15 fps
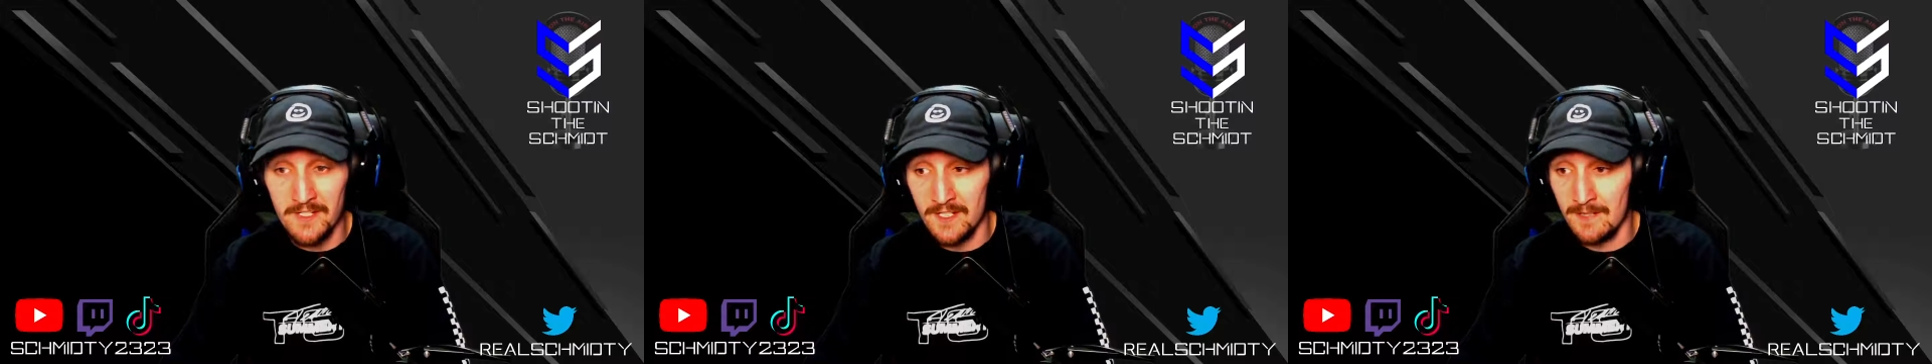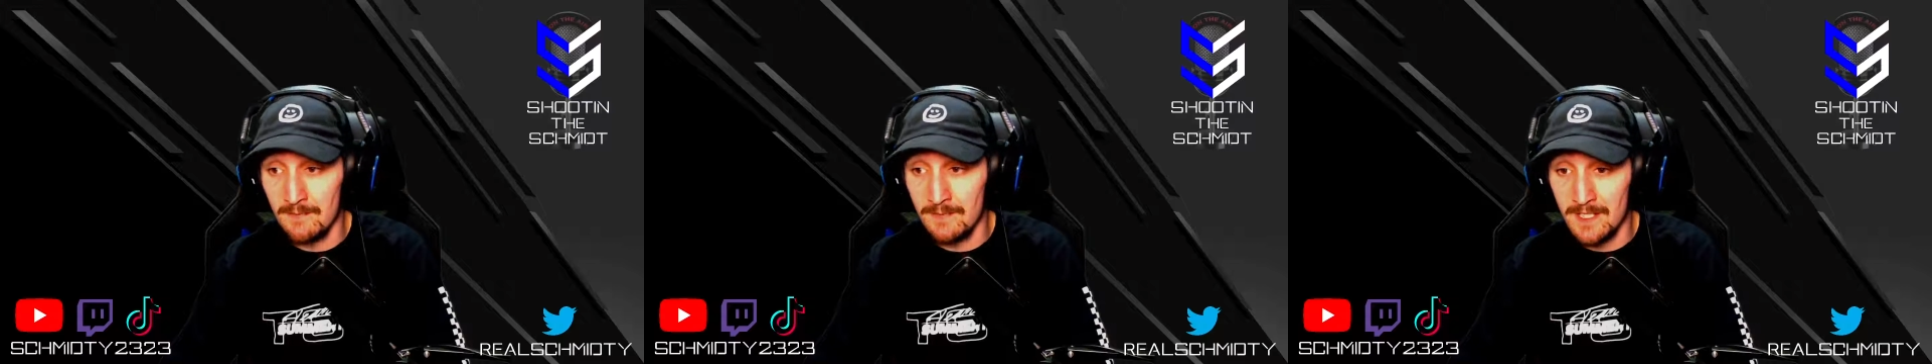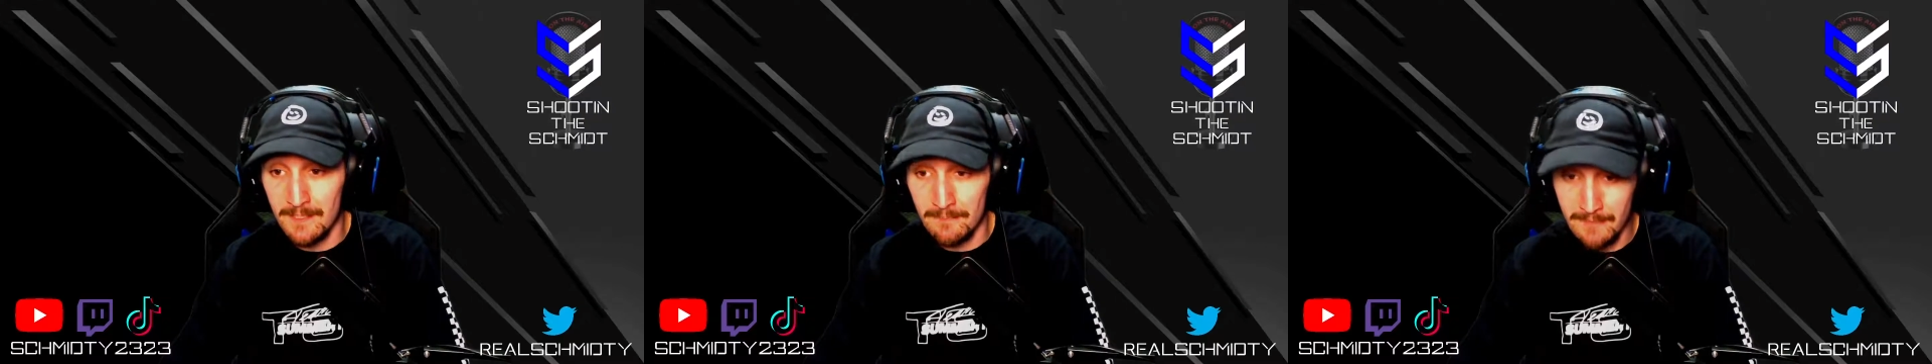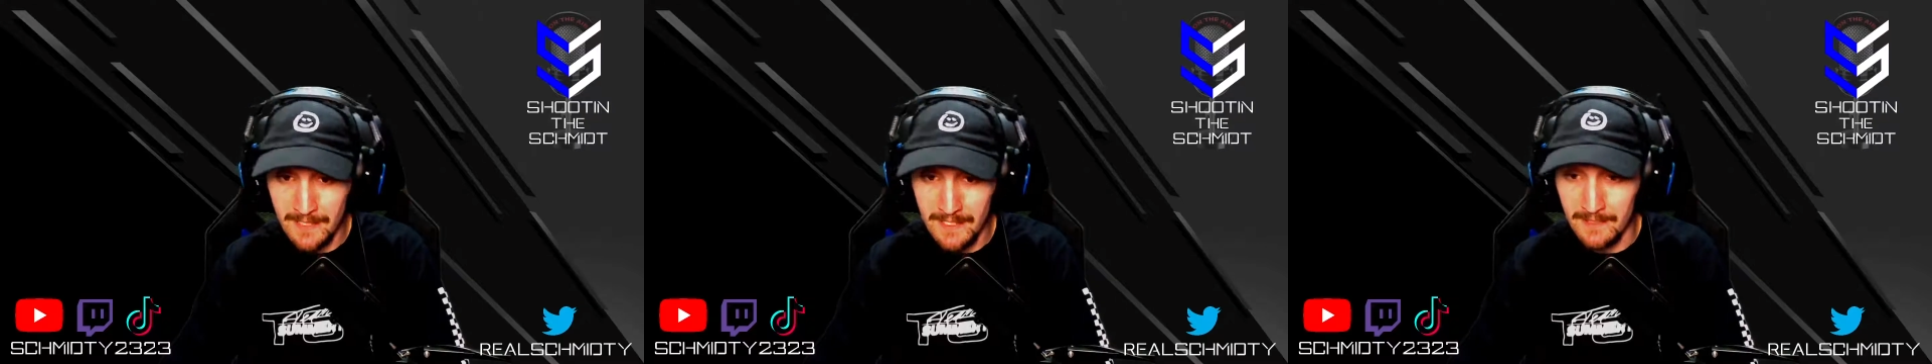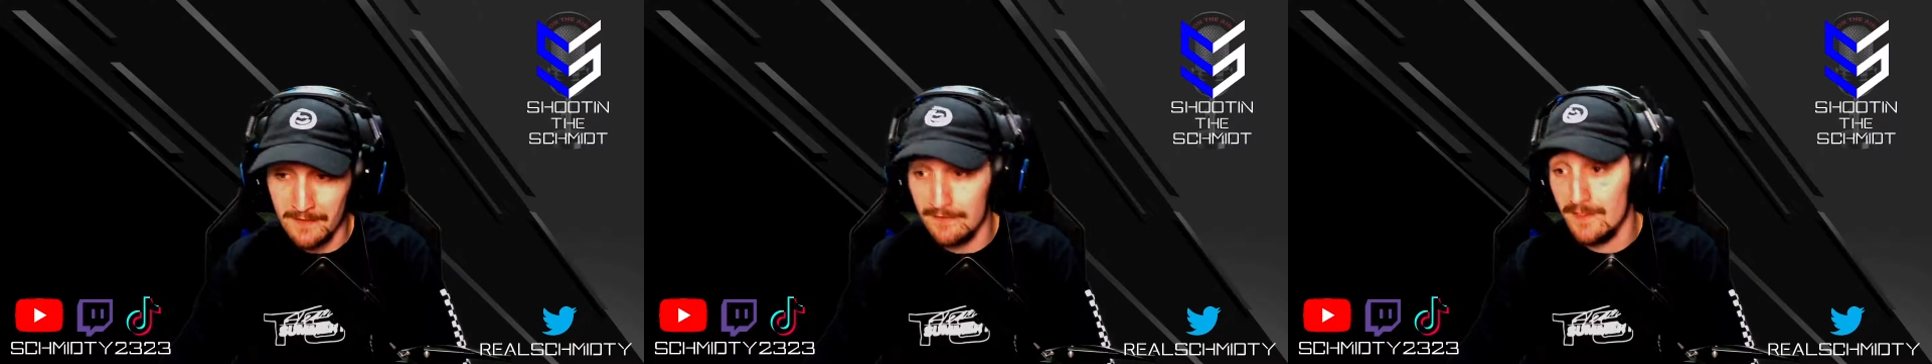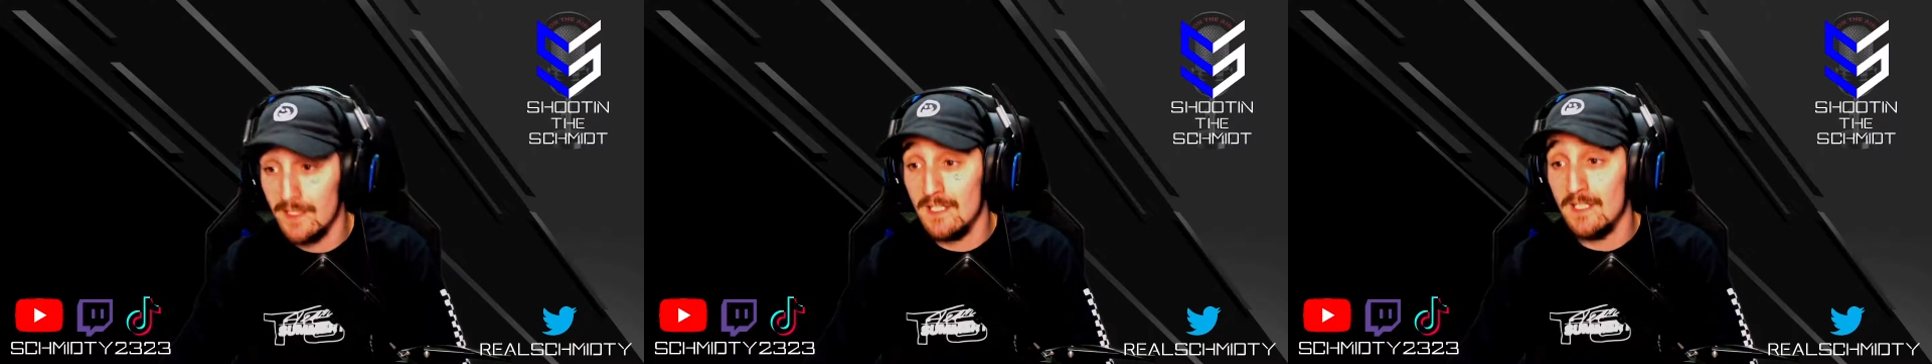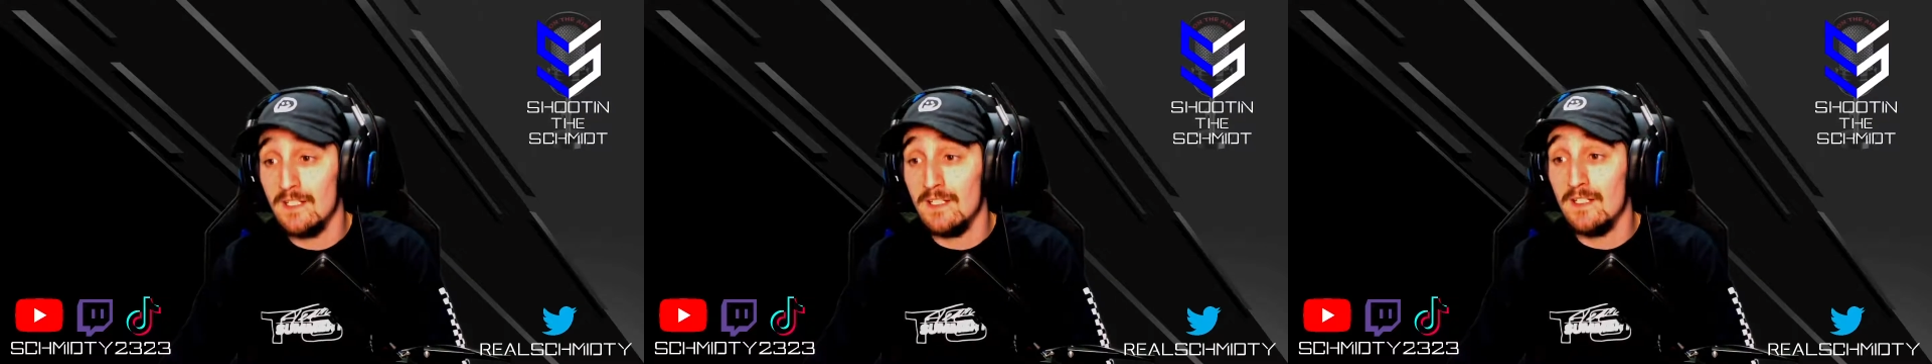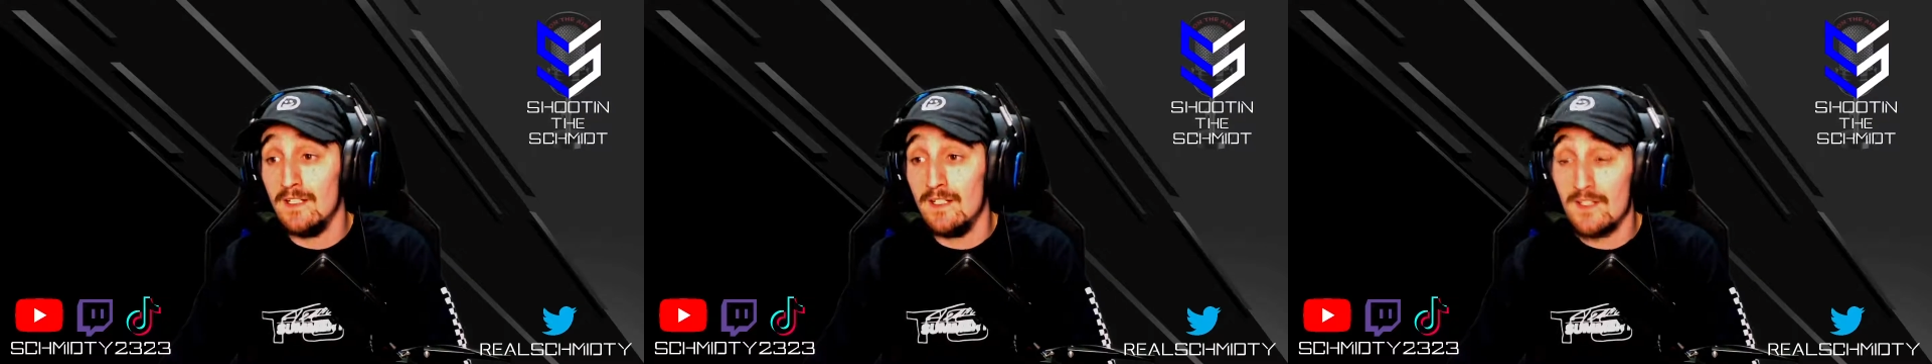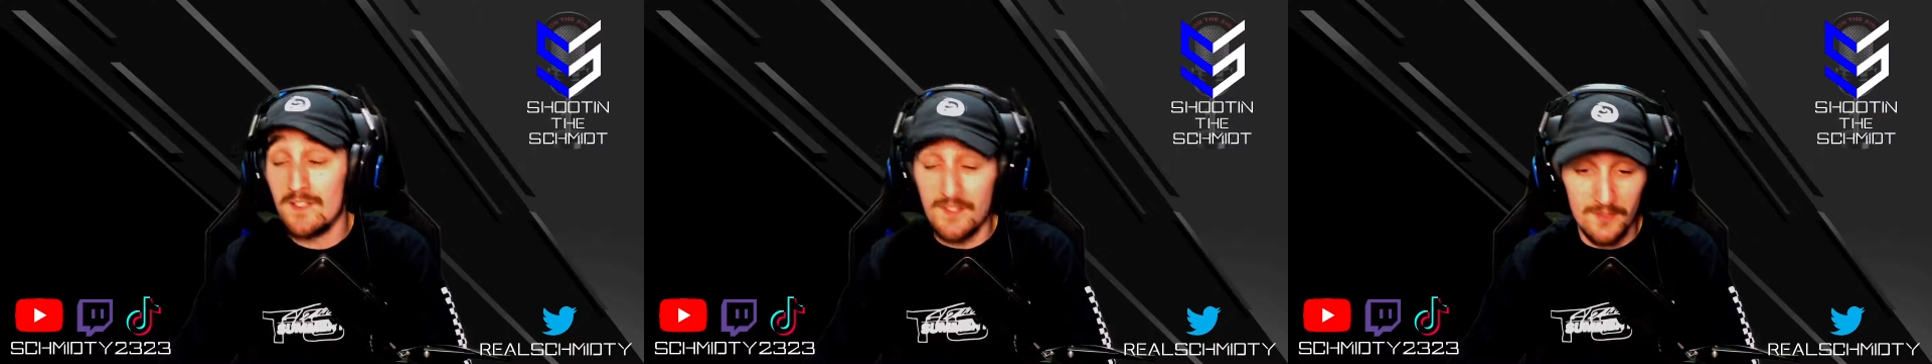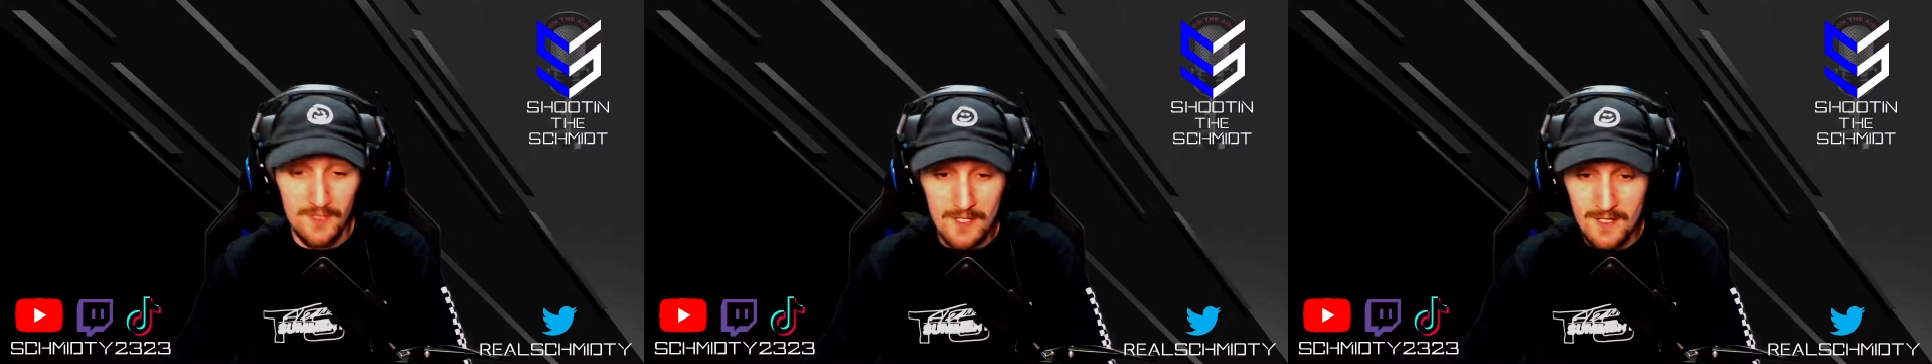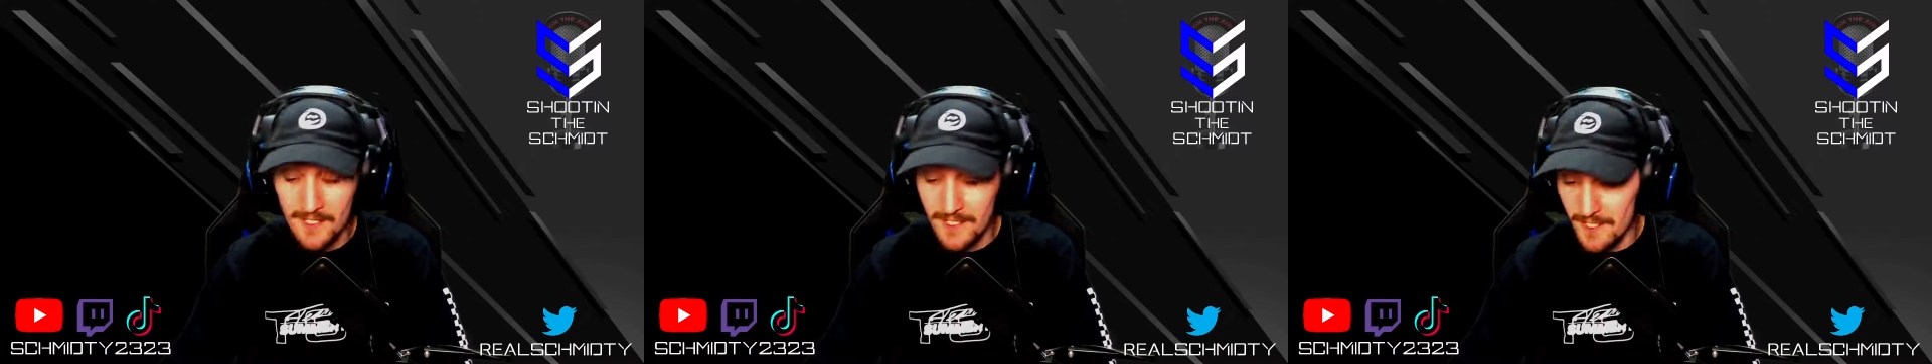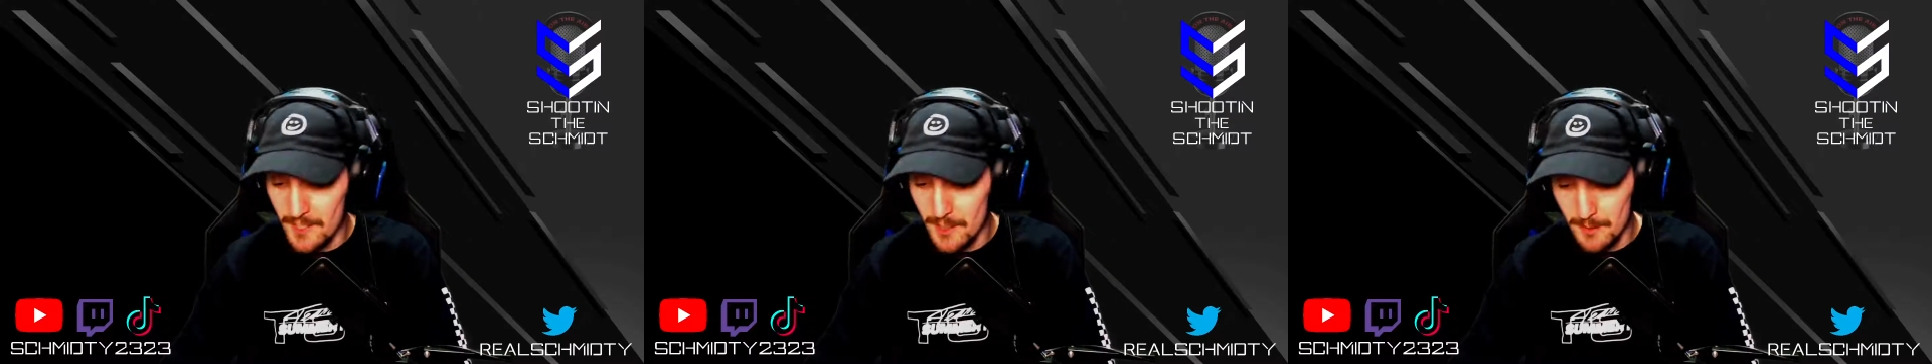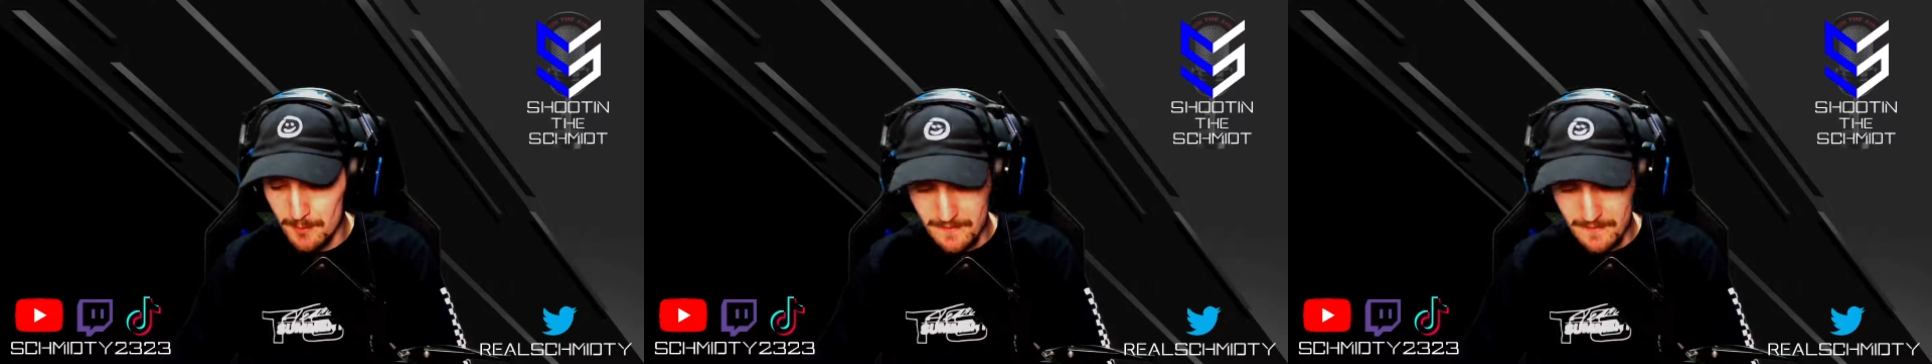going to be competitive. It's a long year.